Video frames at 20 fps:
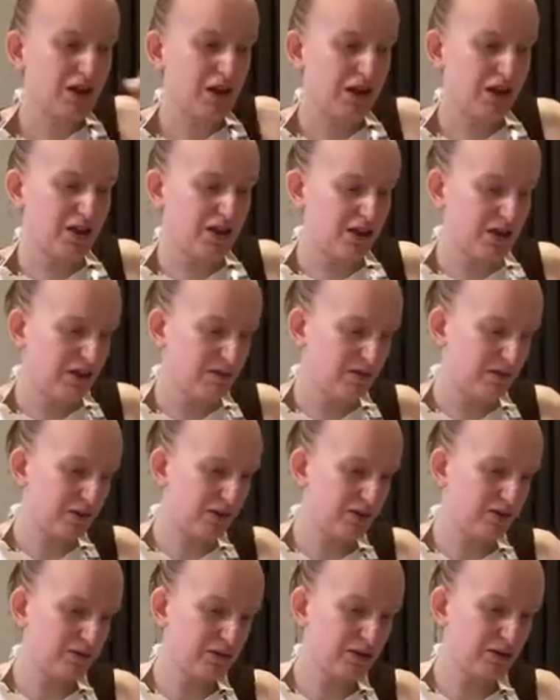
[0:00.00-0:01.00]
And now I
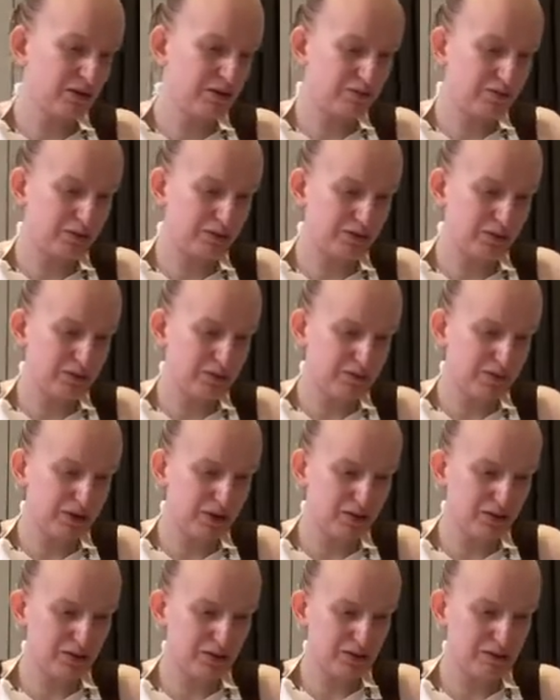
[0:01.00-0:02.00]
am going to put them
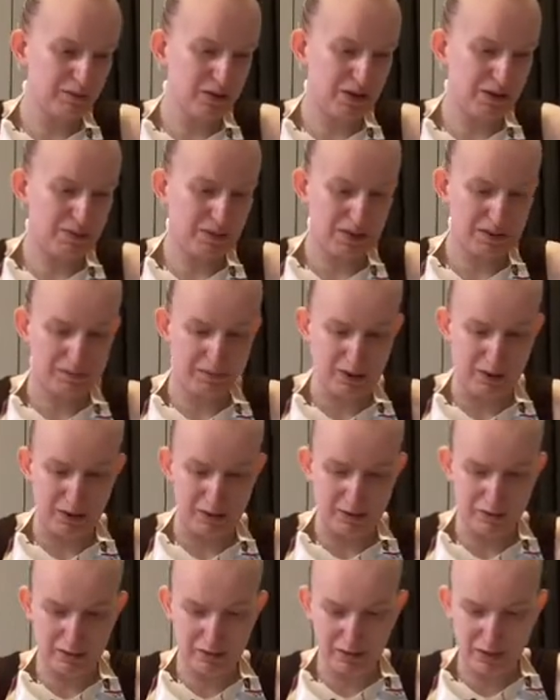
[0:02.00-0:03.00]
into my big
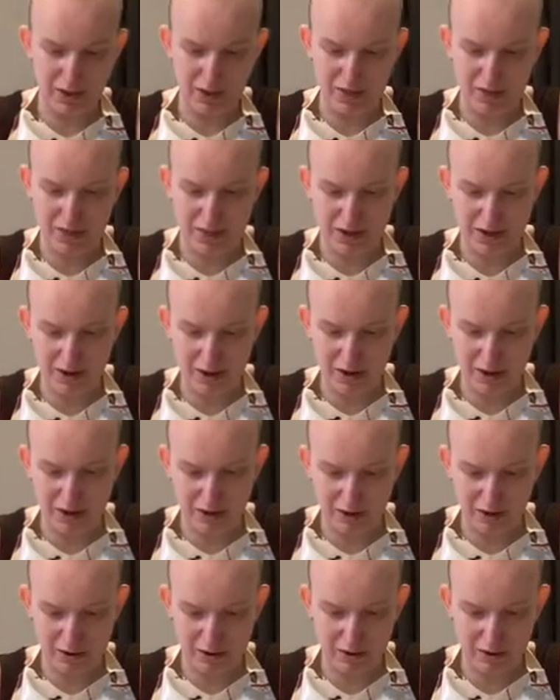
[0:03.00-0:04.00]
bowl, and then
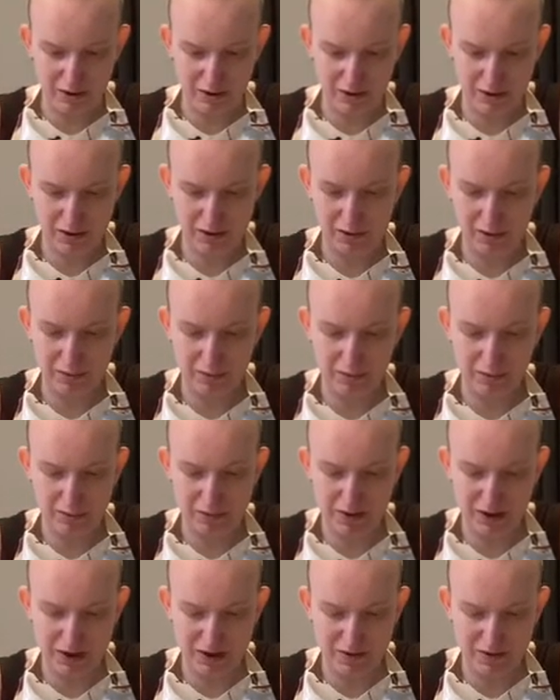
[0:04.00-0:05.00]

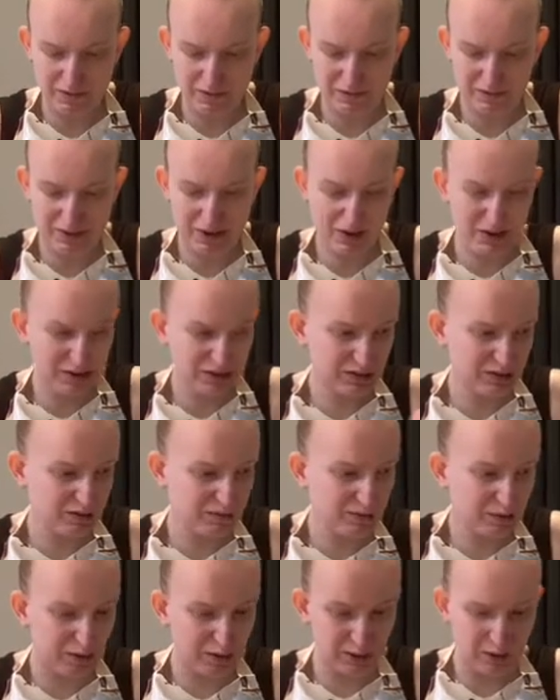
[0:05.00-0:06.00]
when I have finished
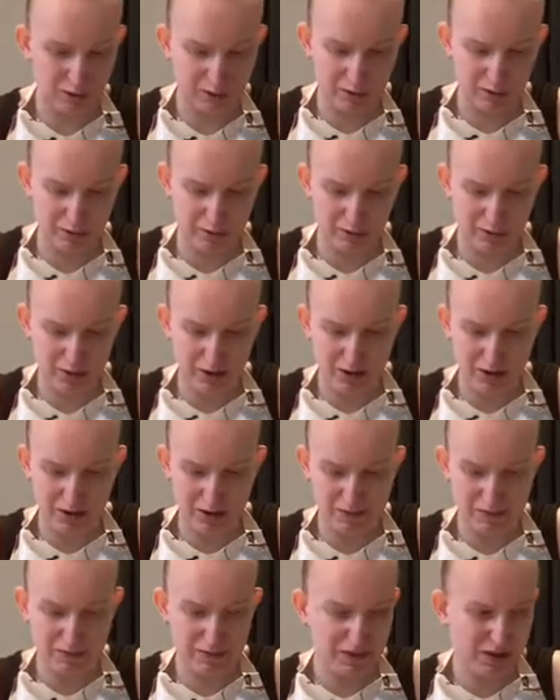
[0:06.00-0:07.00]
them all, I
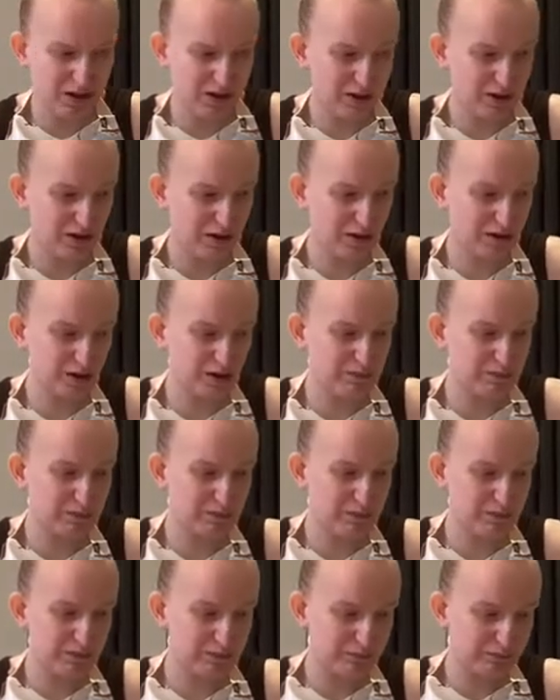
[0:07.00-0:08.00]
am then going to,
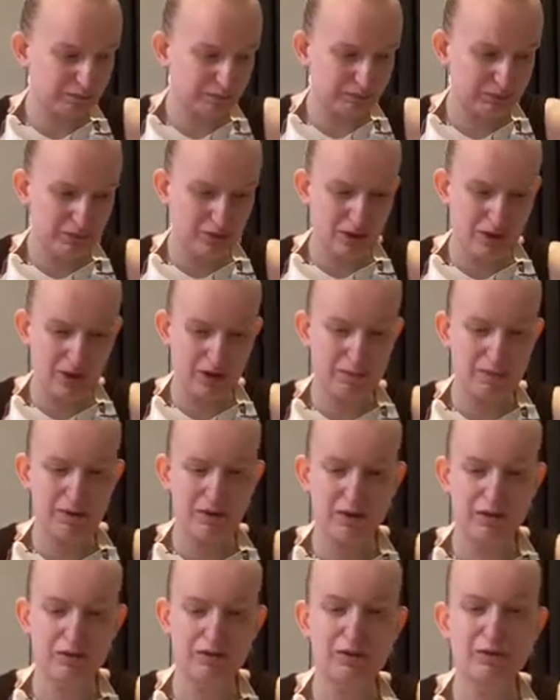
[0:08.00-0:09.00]
I'm
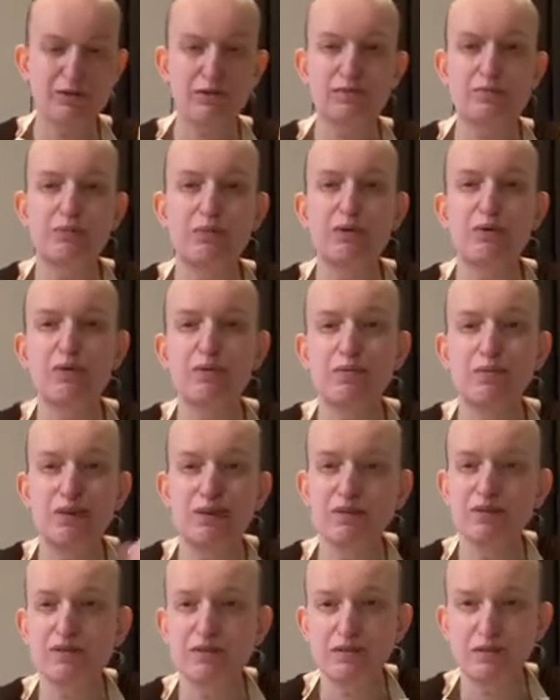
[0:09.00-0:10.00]
going to just pour them
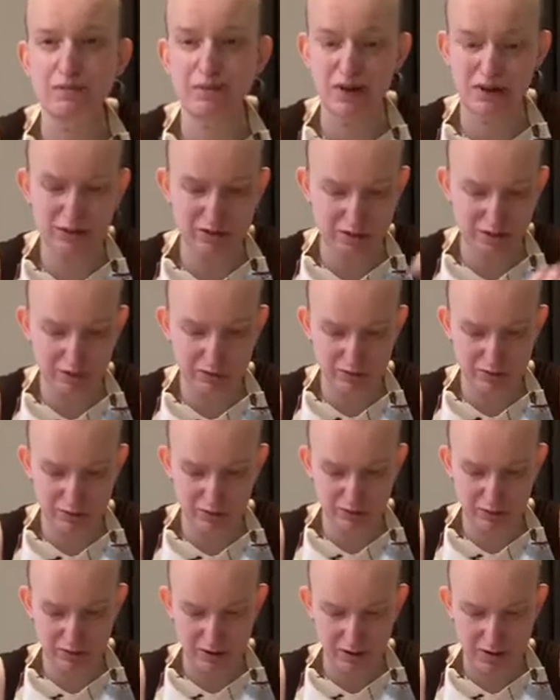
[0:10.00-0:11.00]
into my
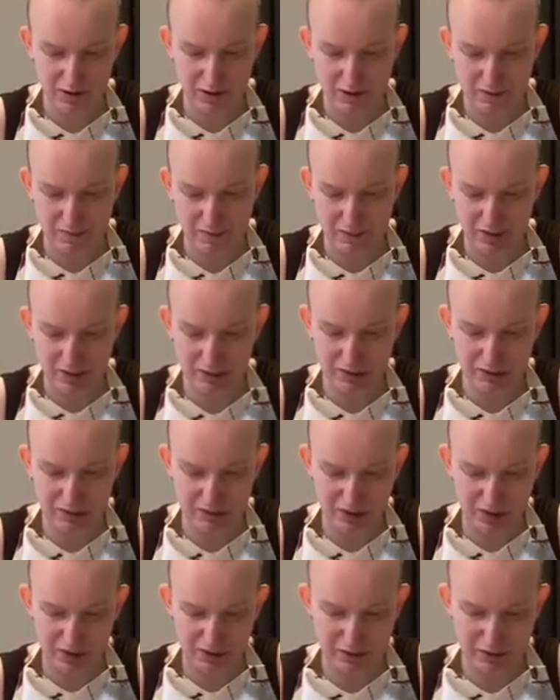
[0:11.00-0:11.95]
juice mixture.